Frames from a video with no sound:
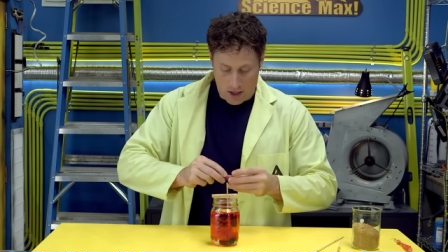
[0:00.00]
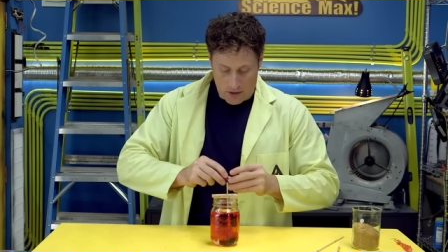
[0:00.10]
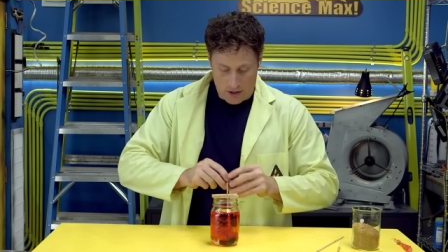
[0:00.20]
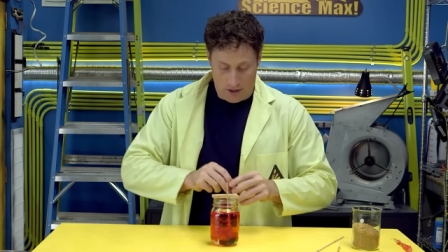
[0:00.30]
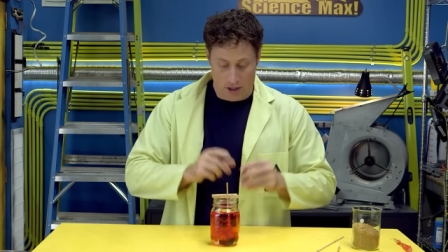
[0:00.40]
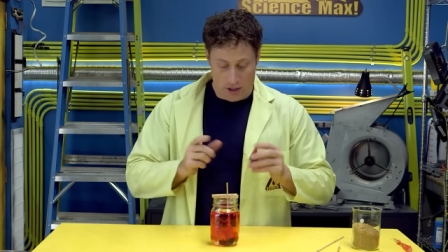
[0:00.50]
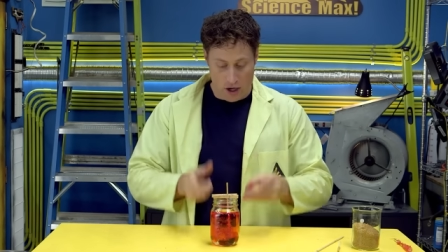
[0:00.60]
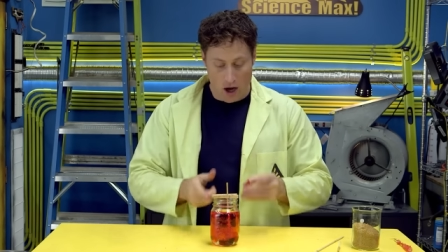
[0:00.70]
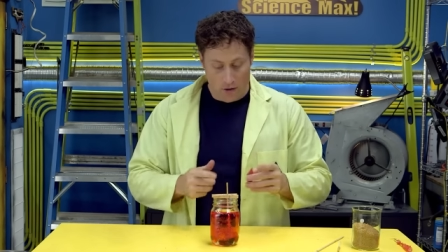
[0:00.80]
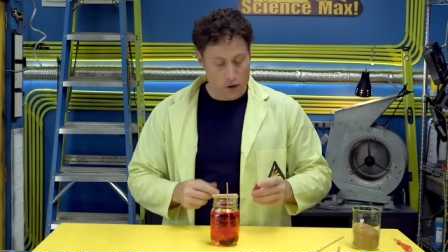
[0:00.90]
the
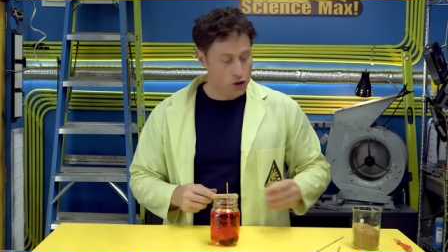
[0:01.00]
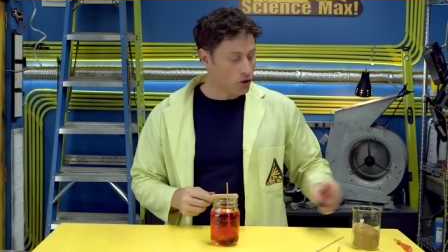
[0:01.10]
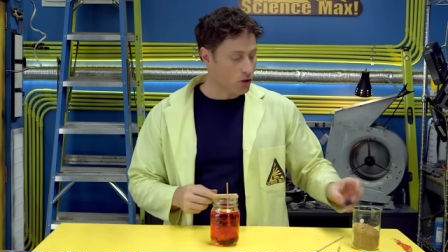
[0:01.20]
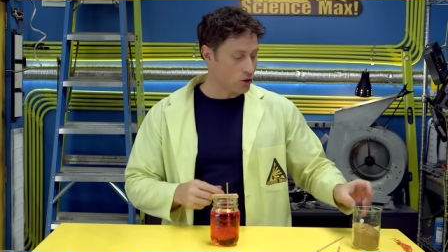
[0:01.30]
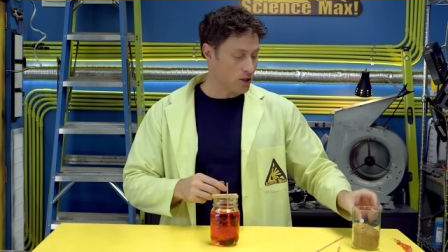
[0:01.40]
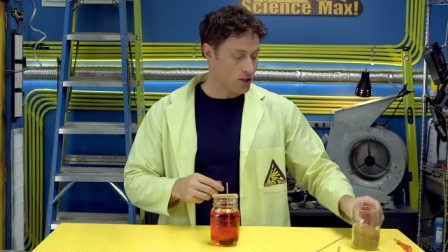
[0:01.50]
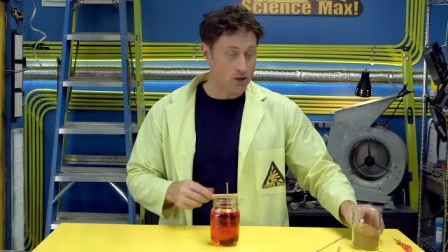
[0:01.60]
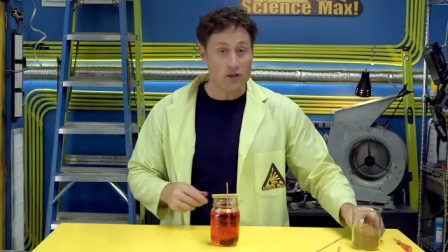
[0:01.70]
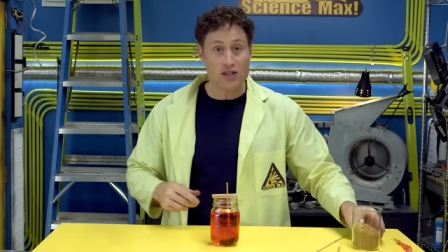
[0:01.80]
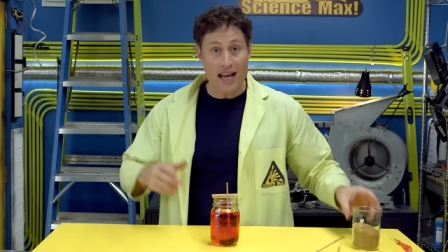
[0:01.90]
dissolved sugar
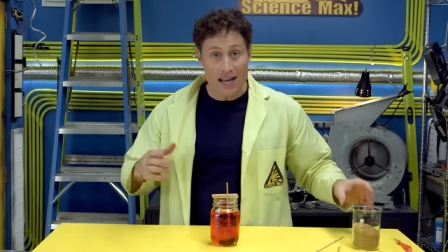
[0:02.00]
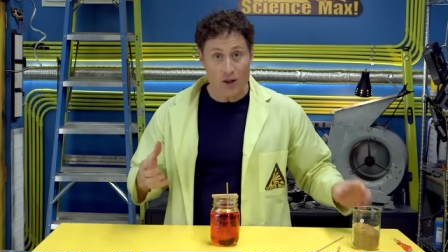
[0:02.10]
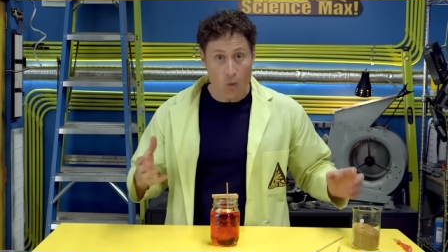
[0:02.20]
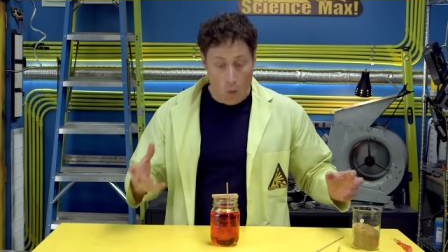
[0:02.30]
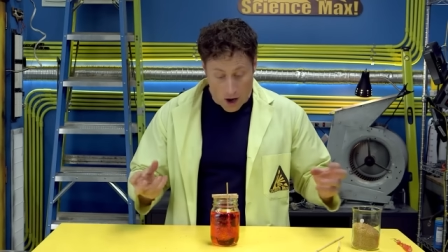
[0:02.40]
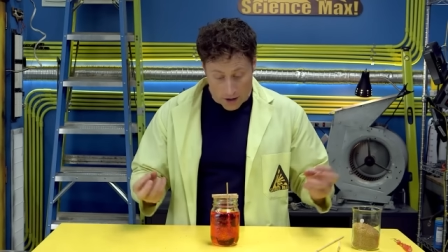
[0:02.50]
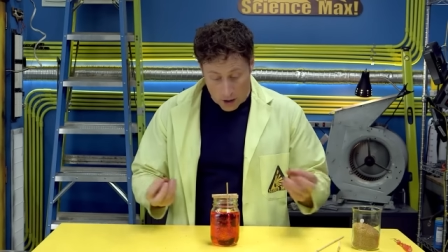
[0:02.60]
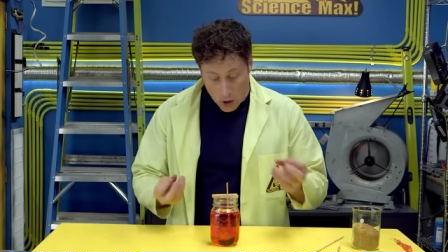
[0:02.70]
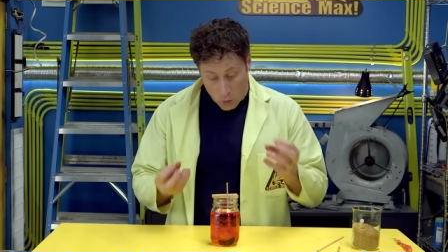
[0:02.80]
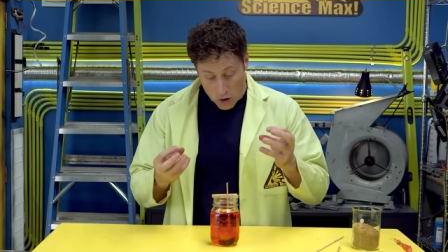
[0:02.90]
crystals in the
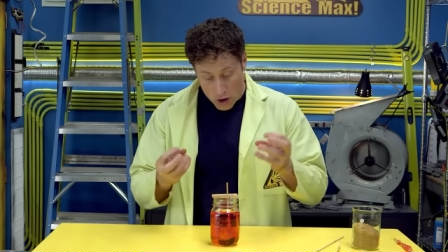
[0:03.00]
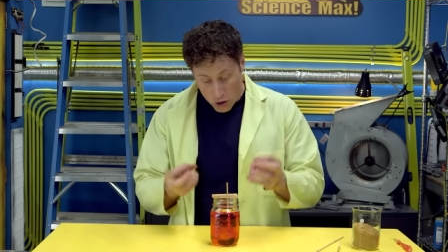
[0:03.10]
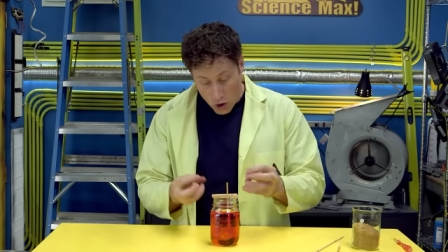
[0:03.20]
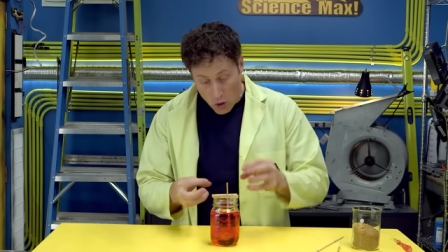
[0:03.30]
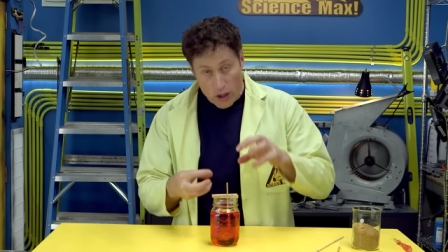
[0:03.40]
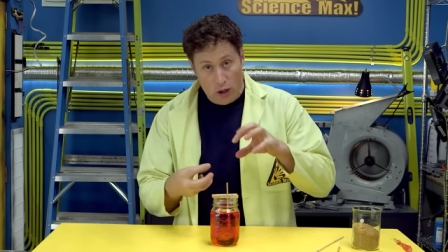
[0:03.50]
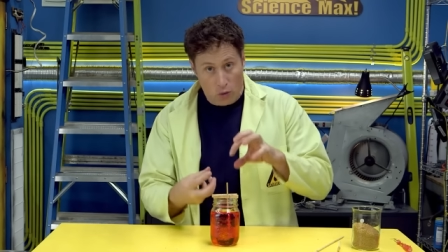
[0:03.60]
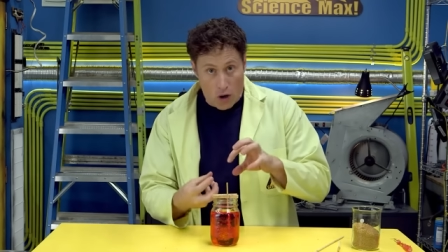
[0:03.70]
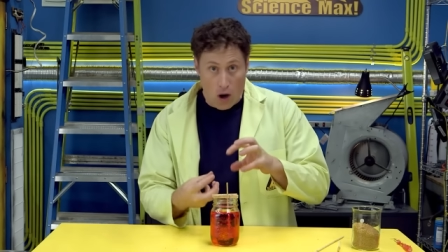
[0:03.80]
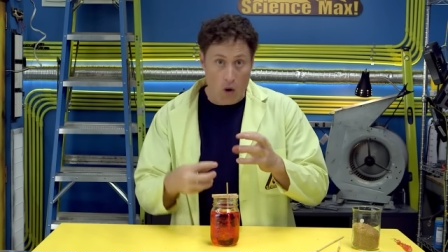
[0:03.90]
water will slowly
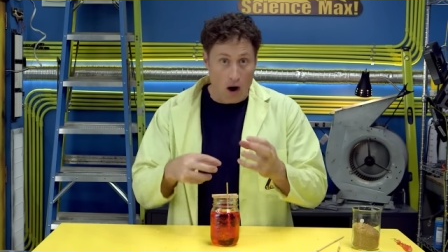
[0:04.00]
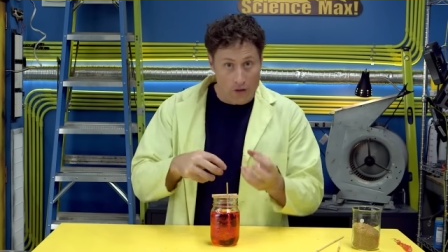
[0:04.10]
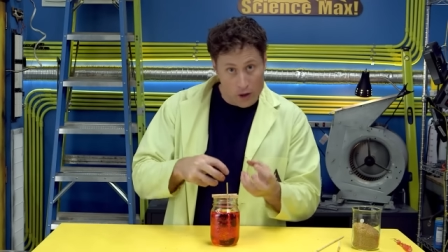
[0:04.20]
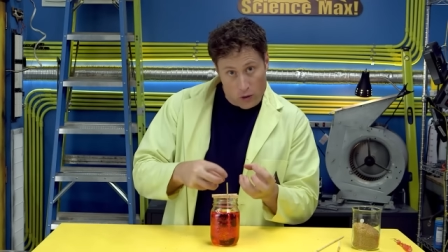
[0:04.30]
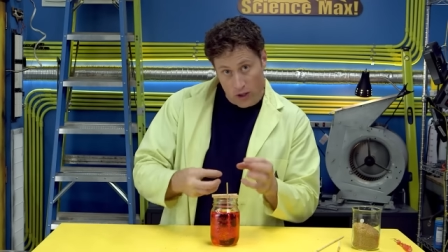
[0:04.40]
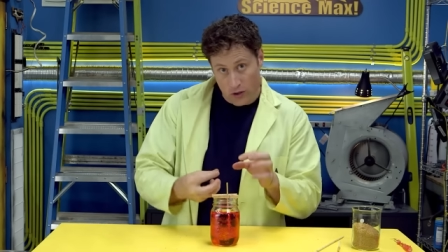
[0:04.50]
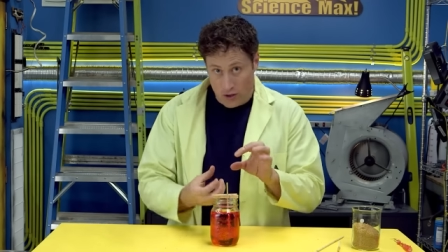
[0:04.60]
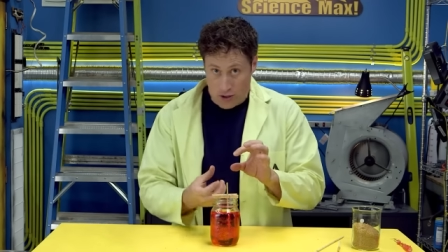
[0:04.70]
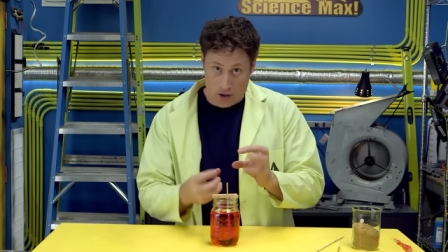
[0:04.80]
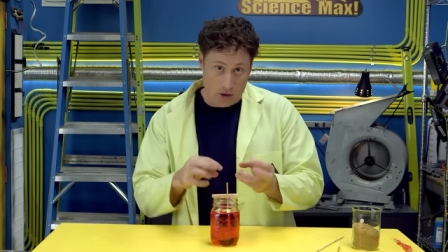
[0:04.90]
grow on the
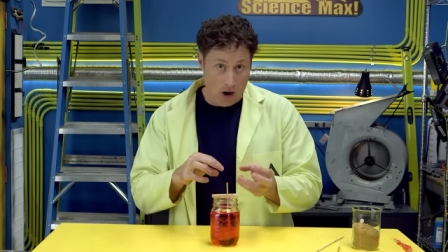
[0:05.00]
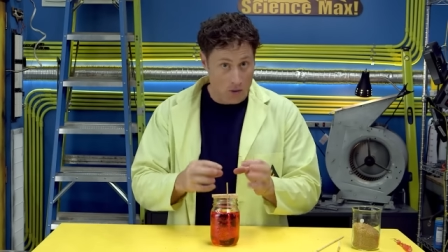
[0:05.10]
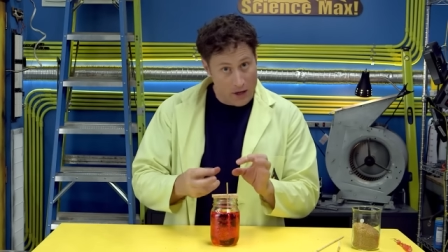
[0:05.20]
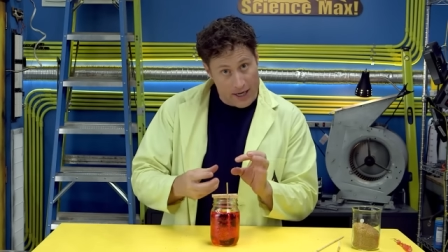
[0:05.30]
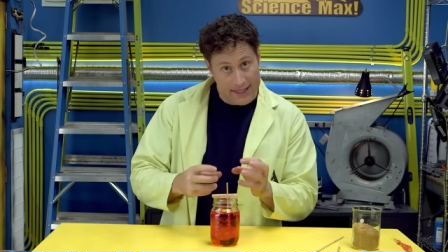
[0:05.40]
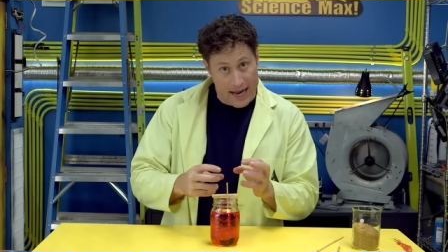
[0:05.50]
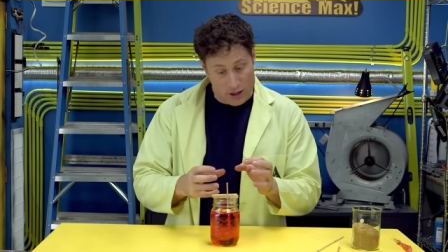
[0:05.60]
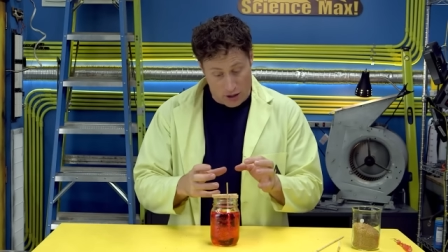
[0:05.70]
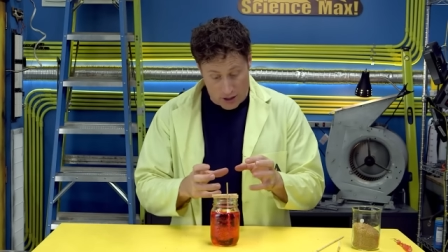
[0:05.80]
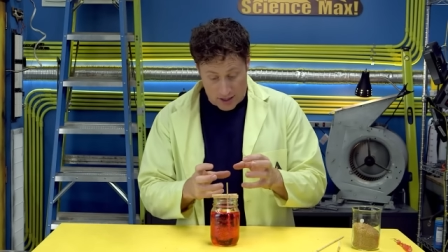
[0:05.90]
crystals that are already
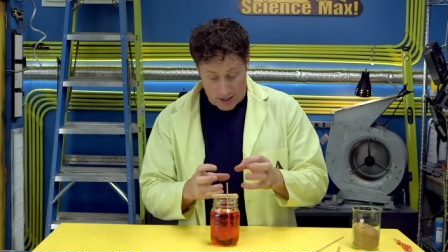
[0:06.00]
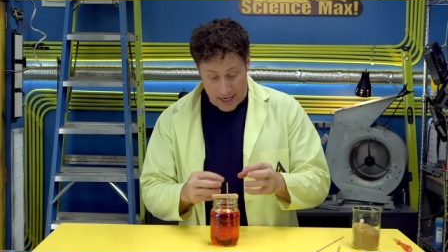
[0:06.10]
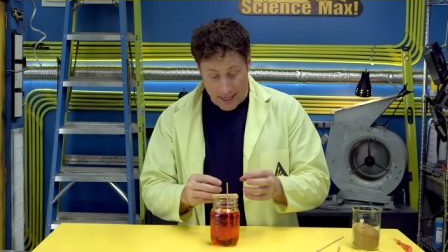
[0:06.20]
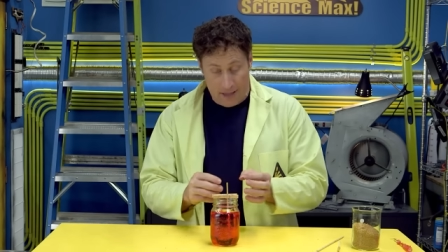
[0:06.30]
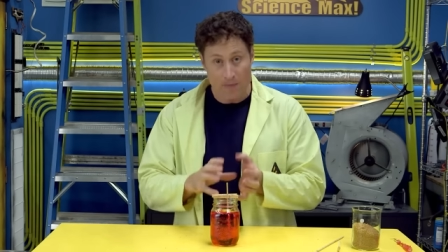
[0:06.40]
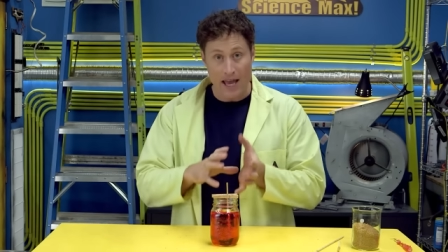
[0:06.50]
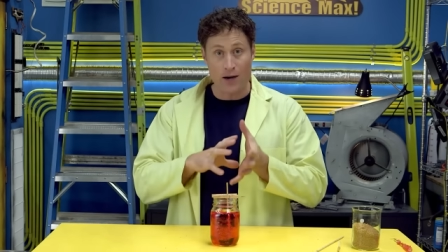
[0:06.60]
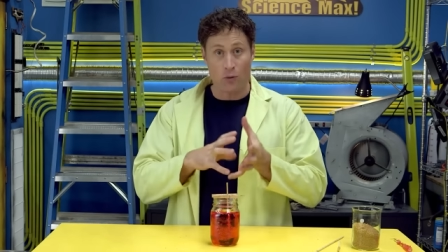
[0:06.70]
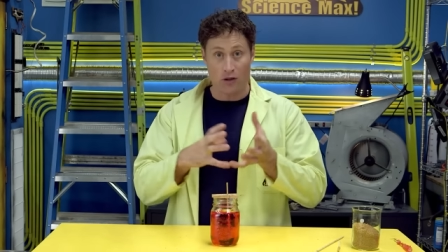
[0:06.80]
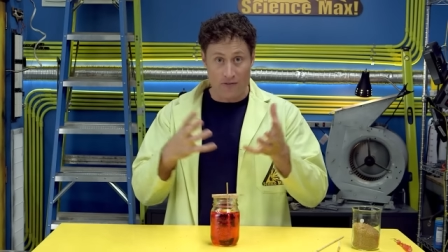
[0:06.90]
attached to the stick, and it will